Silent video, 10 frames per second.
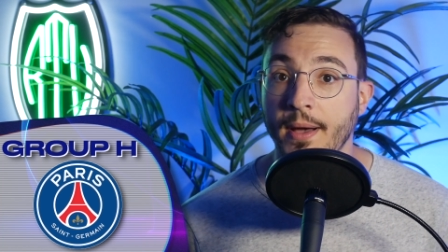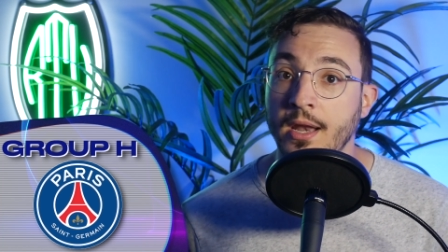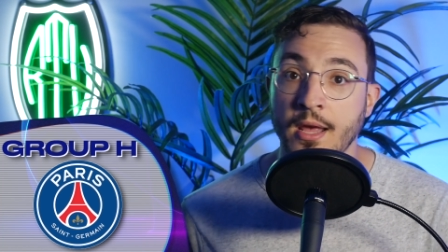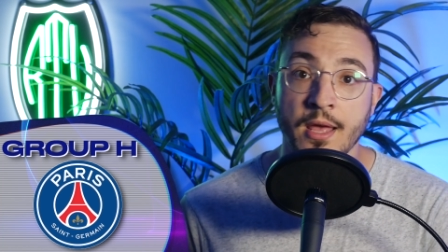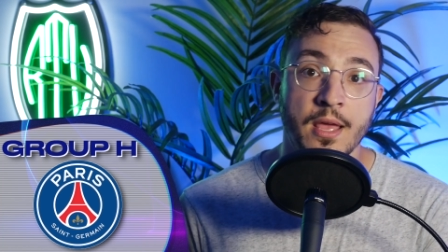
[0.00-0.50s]

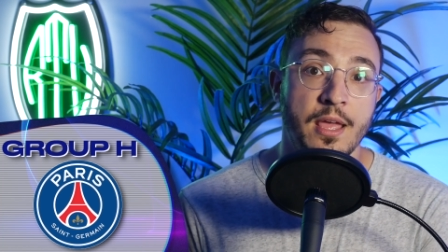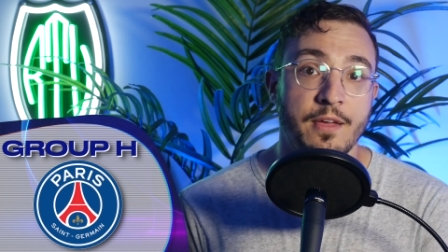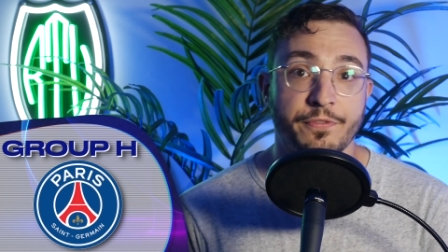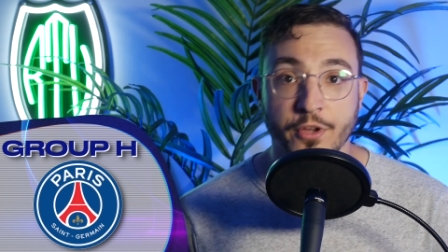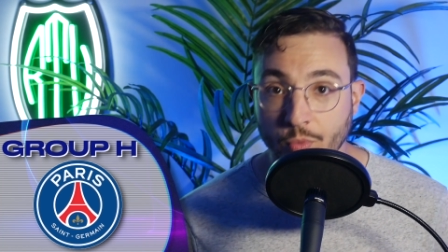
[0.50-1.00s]
But
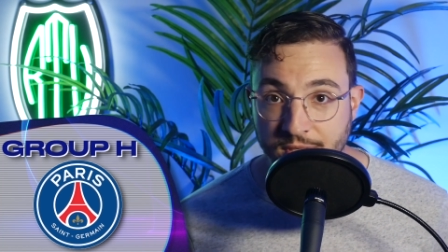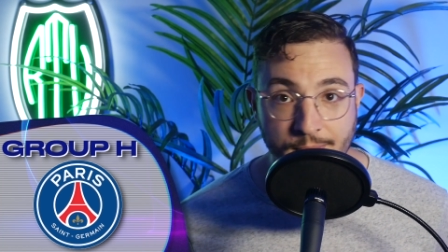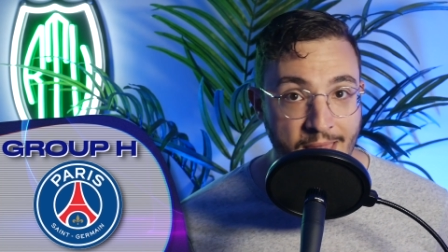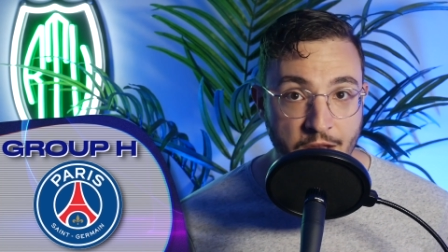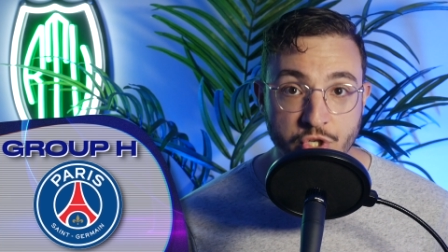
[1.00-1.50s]
if there was a
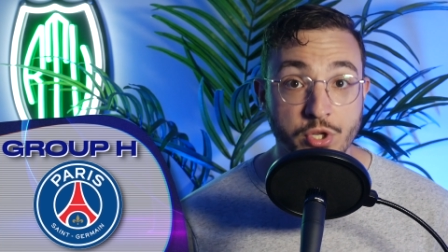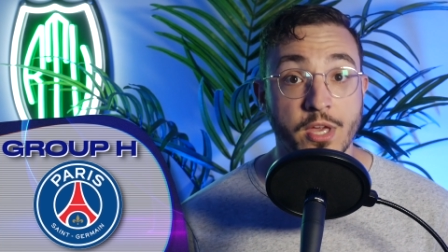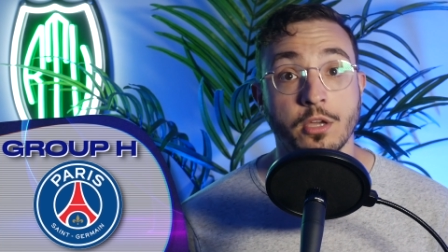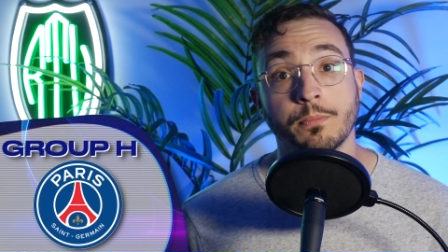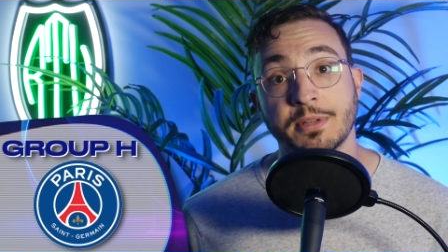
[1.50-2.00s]
manager
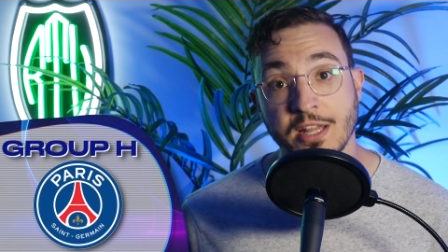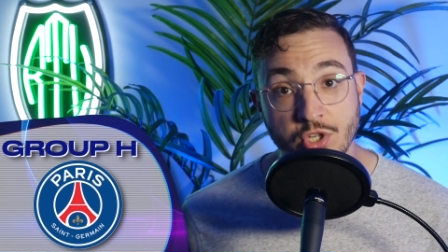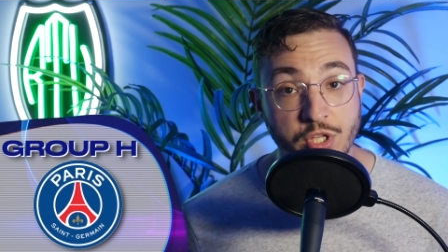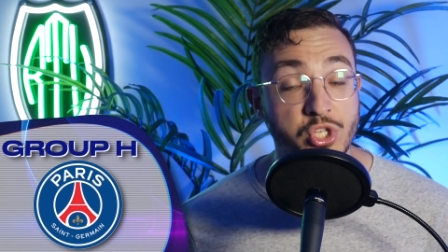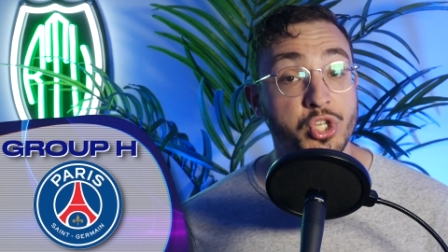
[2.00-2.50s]
that could
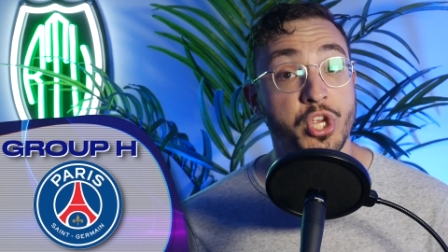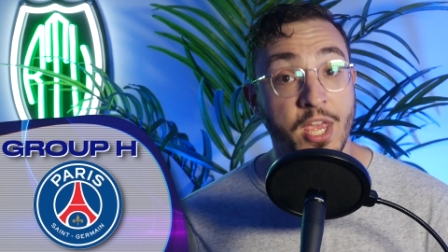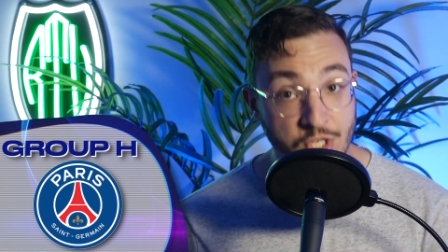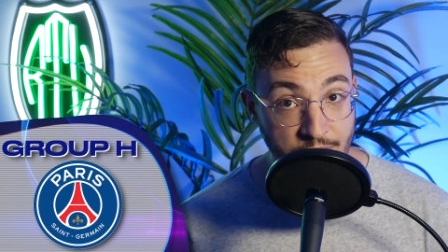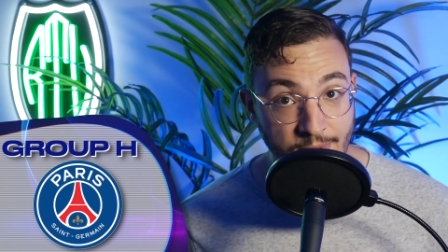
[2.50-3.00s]
potentially
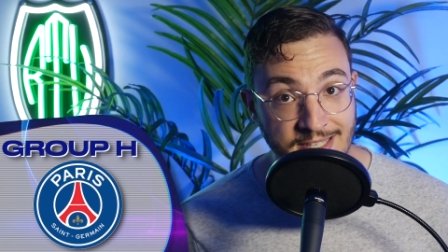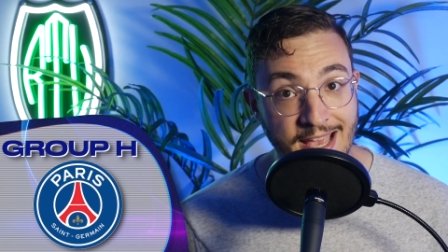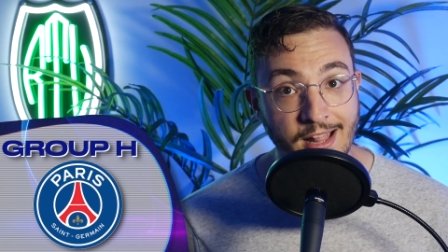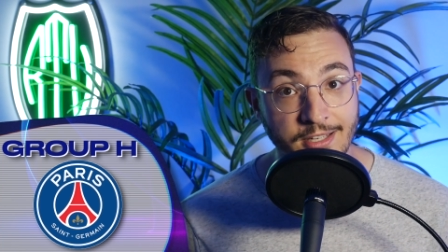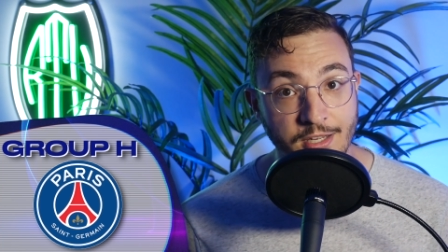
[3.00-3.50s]
change the
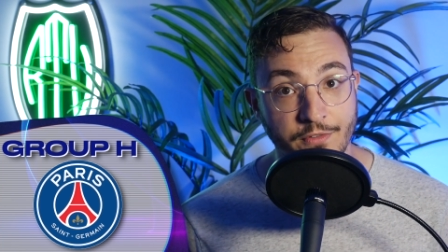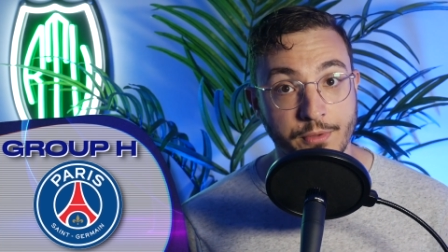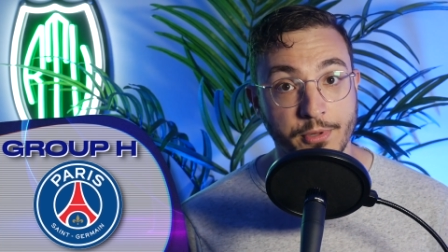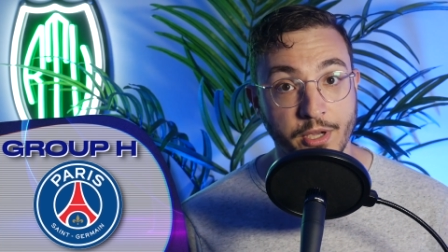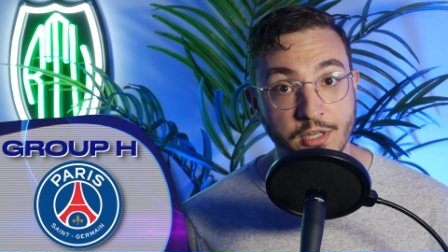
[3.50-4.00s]
mentality of the
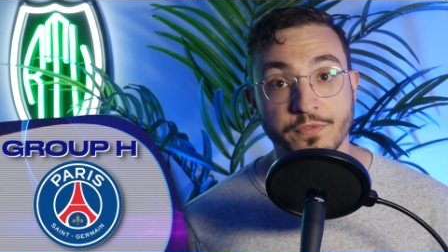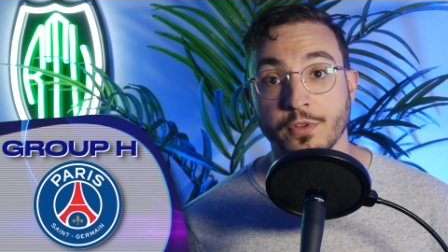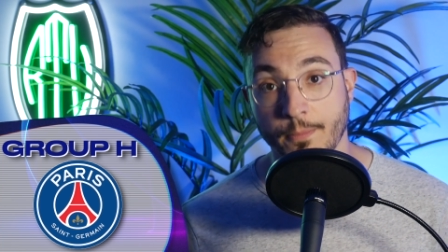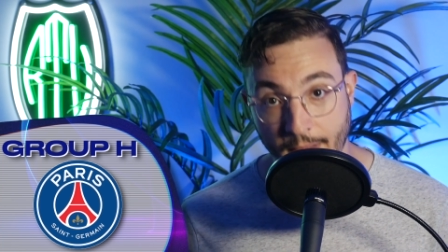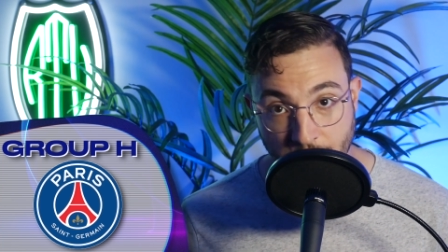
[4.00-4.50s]
players for
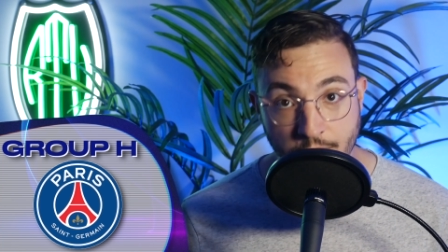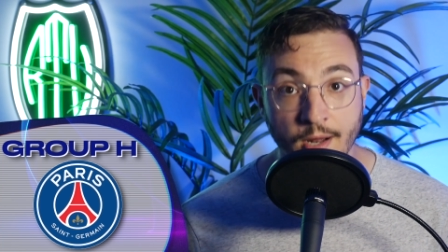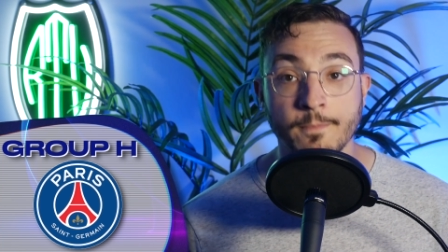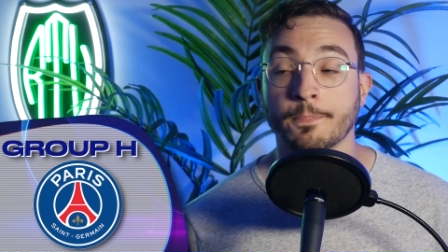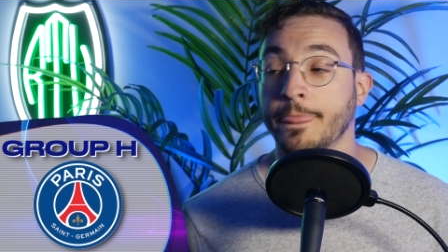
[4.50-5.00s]
the better,
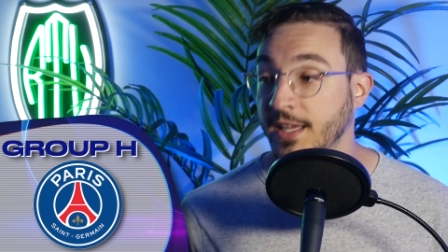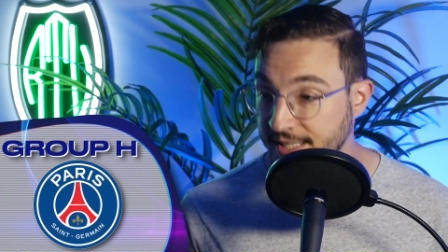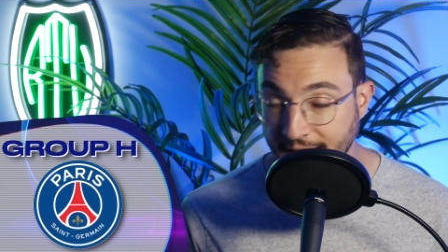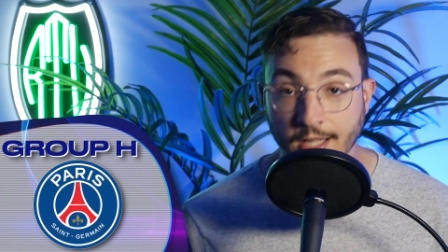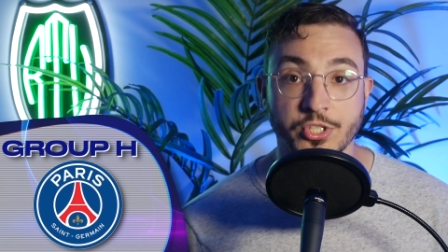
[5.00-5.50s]

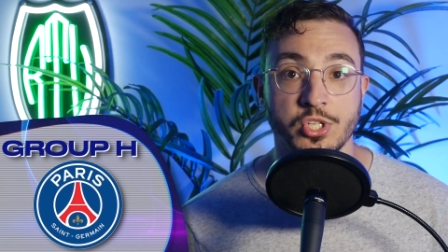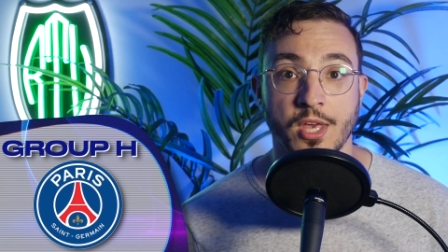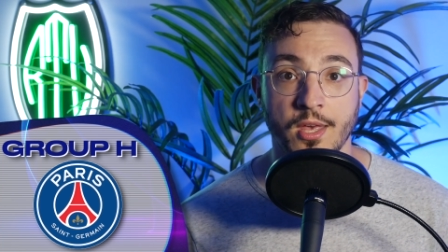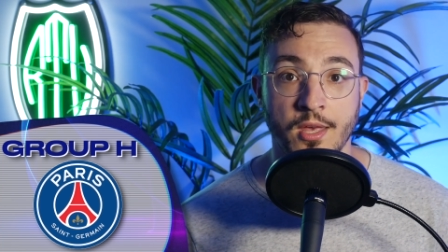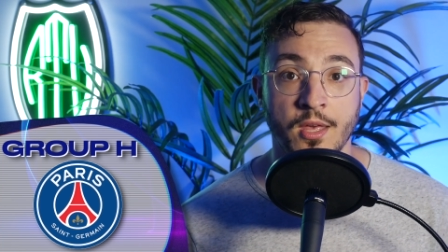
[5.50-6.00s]
it's Galtier